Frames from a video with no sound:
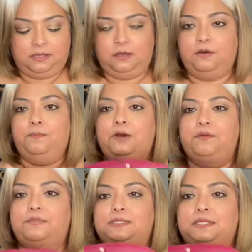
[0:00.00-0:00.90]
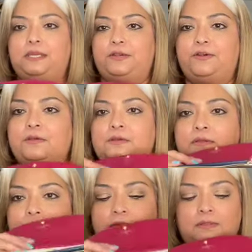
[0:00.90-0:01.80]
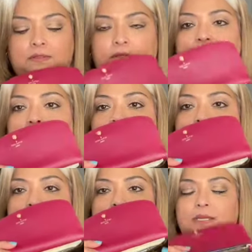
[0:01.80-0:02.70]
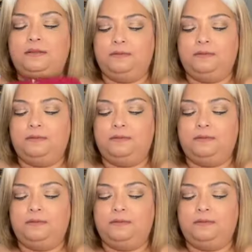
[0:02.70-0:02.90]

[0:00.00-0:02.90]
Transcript: compartments here. I put it in.